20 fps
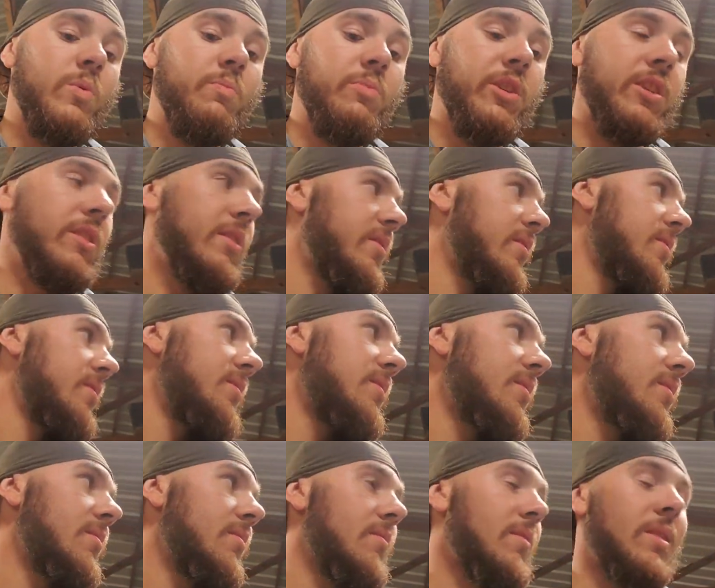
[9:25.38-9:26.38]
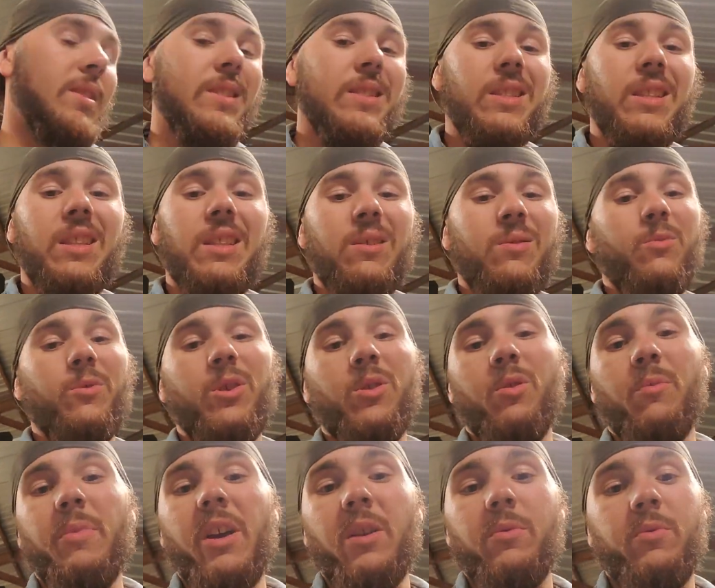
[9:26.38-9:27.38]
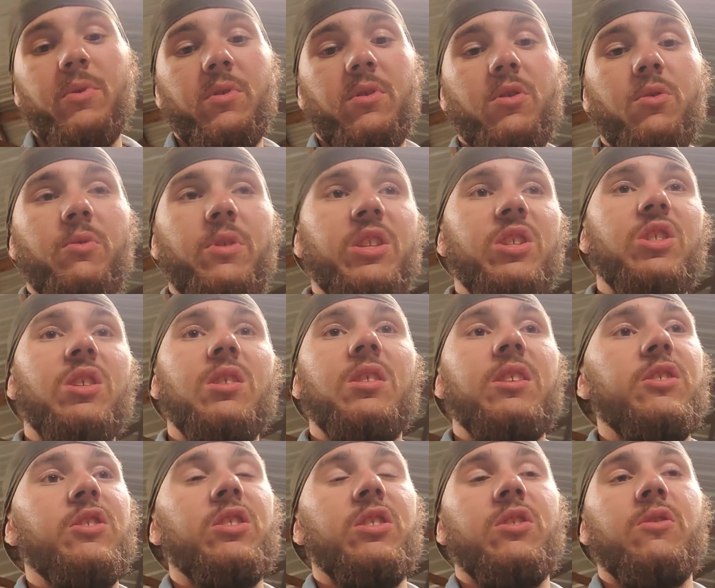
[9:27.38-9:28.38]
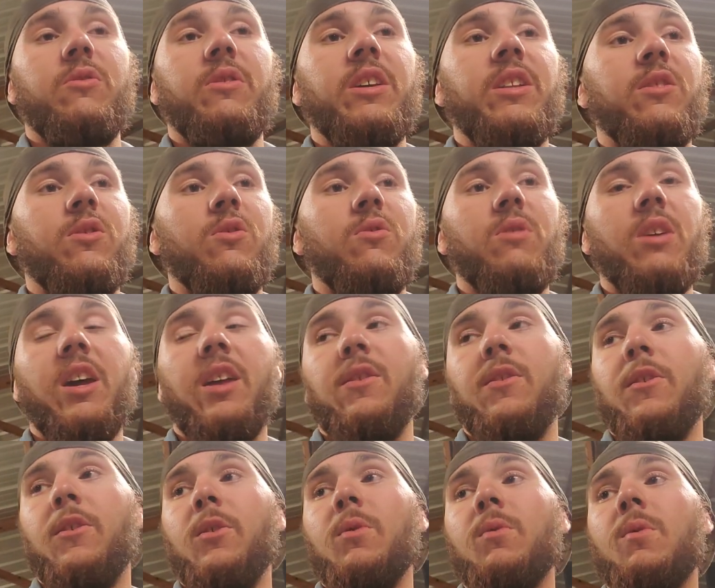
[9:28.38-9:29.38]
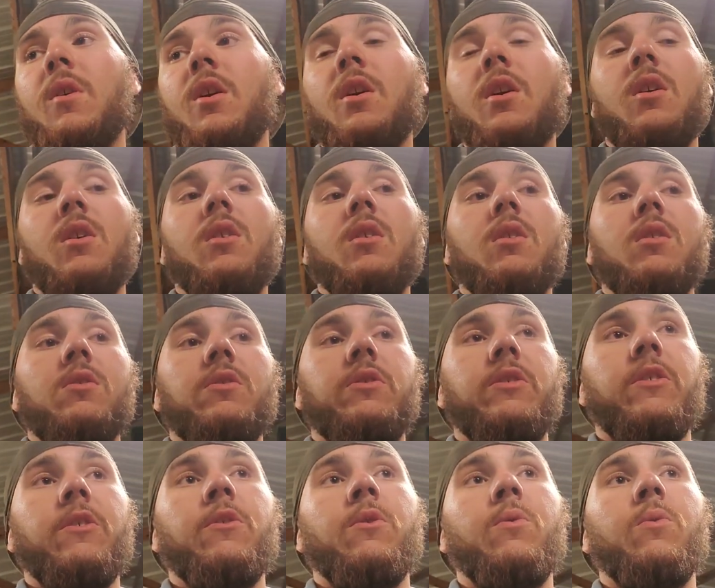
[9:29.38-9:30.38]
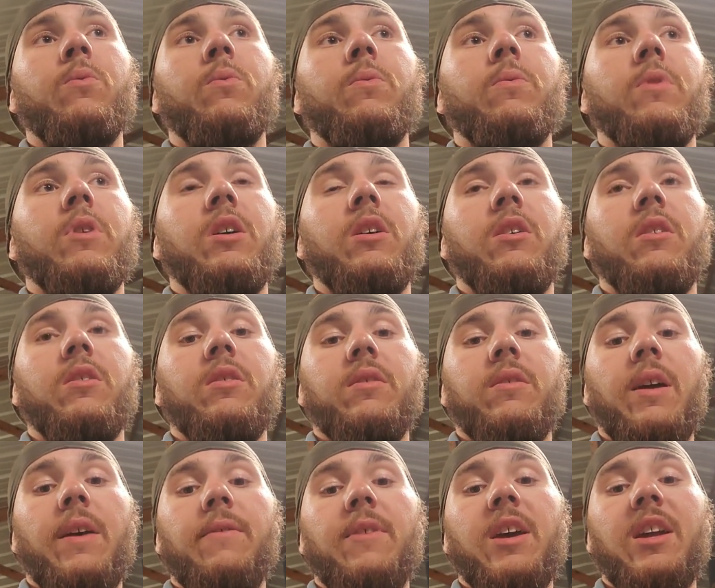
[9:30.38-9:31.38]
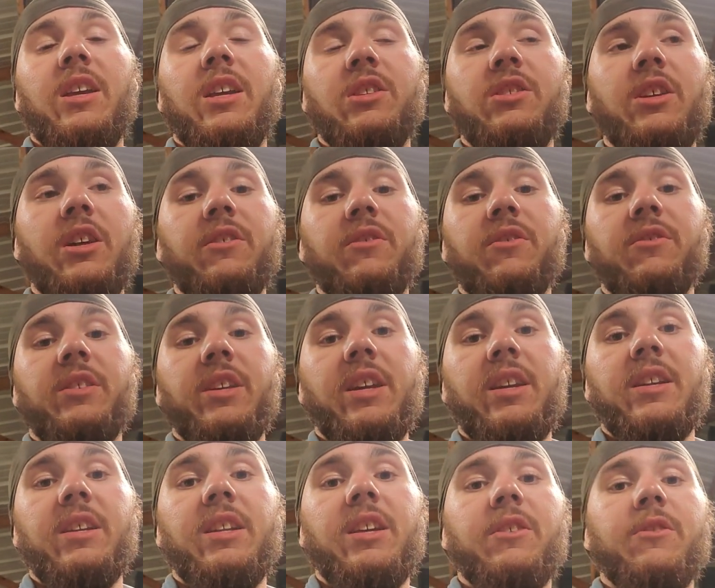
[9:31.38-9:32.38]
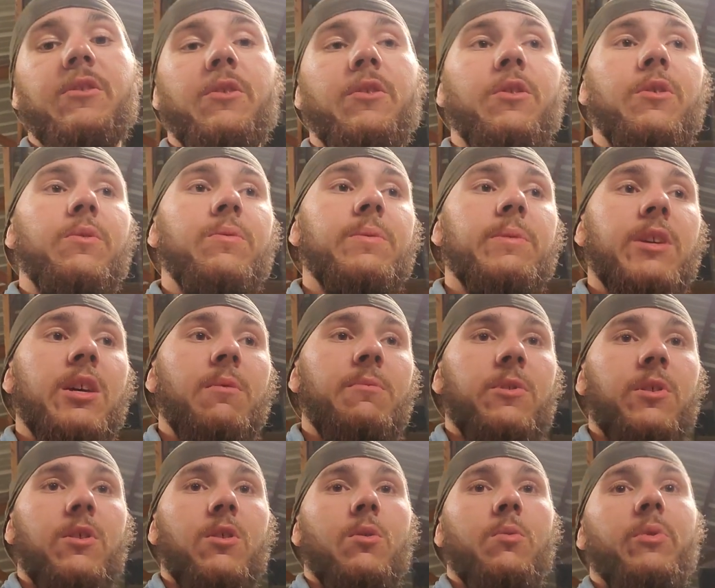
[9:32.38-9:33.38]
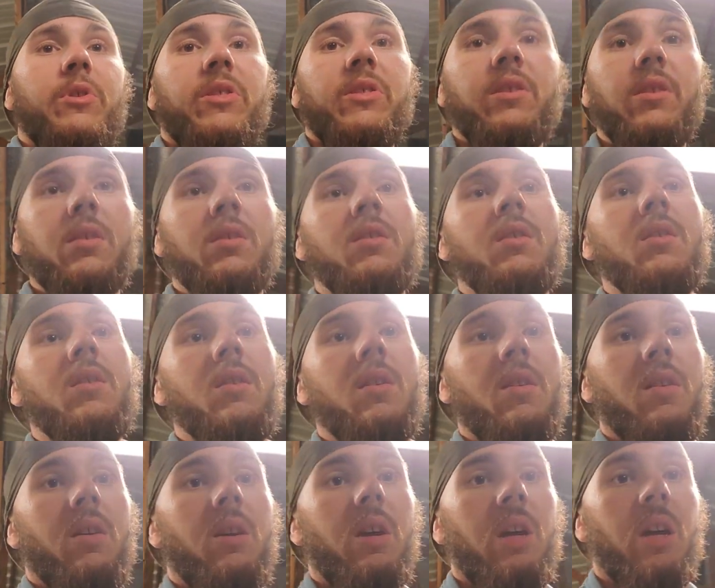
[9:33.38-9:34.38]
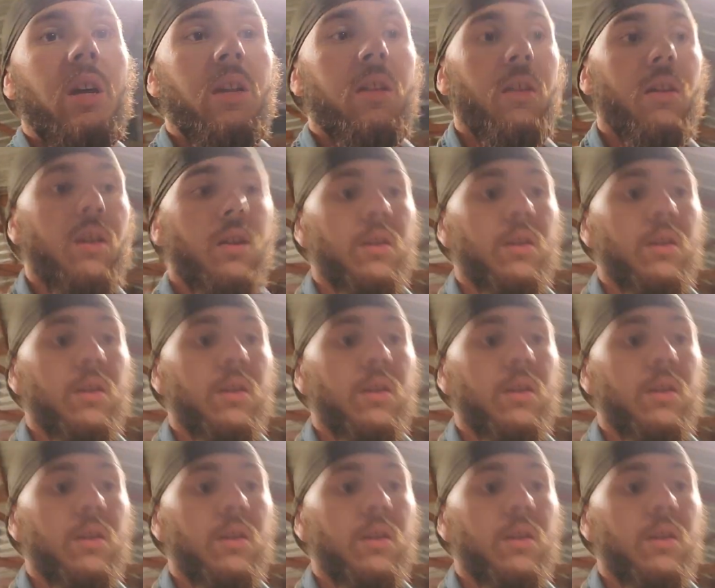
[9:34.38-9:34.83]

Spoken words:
because we're going back with a new engine. Let's just go ahead and do that too. So I've got injectors and connector tubes coming to go with it, and